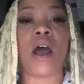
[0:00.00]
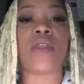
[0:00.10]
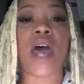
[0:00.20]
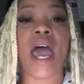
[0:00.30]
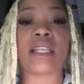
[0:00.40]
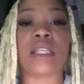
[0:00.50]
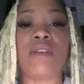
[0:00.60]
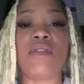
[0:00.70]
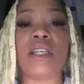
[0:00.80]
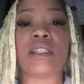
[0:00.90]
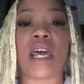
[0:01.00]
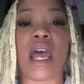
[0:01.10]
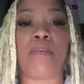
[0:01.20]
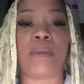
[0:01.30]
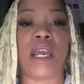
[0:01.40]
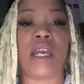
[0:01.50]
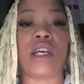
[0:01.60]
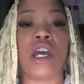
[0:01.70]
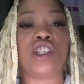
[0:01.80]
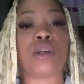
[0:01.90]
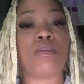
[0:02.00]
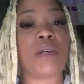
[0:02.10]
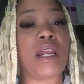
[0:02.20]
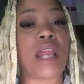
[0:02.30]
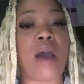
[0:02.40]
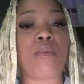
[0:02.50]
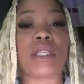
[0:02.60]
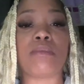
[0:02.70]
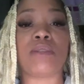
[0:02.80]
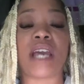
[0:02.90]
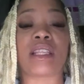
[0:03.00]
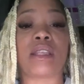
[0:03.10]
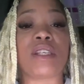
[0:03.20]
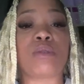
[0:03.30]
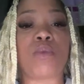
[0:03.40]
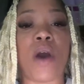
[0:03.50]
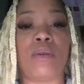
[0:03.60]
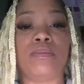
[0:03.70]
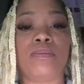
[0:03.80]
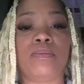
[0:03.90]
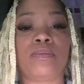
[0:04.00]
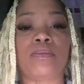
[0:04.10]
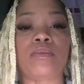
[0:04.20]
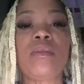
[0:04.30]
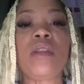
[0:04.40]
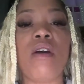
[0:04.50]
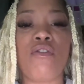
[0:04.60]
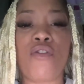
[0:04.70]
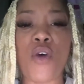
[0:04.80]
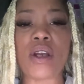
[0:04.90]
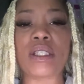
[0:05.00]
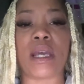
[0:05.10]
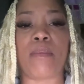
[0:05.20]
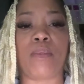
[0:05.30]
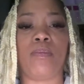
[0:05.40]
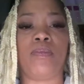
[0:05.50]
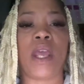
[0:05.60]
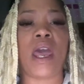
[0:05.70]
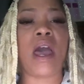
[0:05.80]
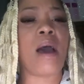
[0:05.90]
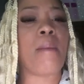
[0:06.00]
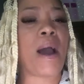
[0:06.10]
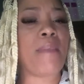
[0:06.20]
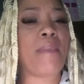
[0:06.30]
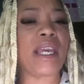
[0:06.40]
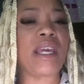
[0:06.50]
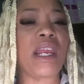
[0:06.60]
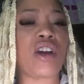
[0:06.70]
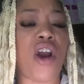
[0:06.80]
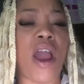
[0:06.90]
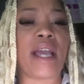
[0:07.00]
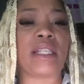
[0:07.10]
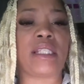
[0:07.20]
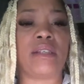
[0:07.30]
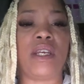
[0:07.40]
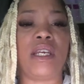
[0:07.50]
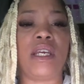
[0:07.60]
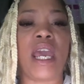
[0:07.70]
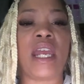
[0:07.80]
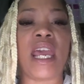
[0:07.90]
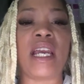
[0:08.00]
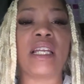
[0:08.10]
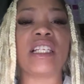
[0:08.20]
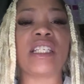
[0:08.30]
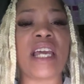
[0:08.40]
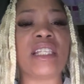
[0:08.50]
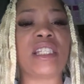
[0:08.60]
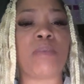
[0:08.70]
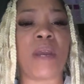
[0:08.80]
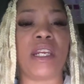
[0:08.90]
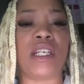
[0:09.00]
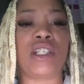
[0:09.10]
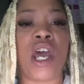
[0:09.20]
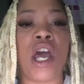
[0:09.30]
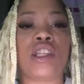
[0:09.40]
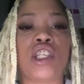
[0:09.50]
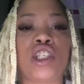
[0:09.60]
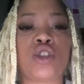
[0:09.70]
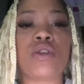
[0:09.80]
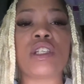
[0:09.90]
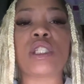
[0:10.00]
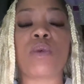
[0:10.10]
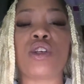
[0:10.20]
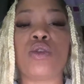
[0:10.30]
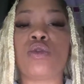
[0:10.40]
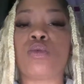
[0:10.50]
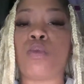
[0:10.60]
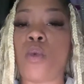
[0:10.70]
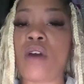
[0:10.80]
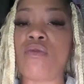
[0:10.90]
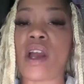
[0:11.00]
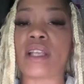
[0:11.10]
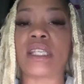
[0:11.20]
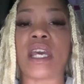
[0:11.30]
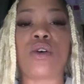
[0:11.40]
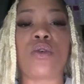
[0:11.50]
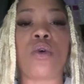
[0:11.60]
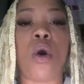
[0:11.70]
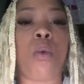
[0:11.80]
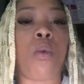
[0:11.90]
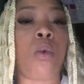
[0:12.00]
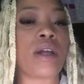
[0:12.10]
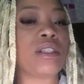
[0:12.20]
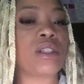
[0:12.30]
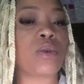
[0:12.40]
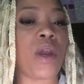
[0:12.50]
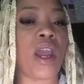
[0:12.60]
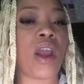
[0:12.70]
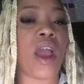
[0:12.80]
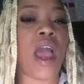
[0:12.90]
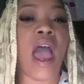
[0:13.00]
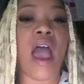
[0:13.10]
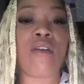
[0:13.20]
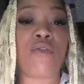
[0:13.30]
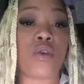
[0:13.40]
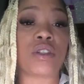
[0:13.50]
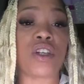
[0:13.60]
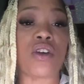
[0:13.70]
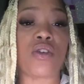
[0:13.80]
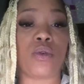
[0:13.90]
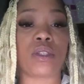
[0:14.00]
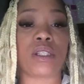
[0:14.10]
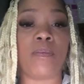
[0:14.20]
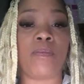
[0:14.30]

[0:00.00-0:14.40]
The activities that I plan should be aligned with the objective as well. For example, by making a car activity in English and Spanish, the students will use one rectangle, one square, and four circles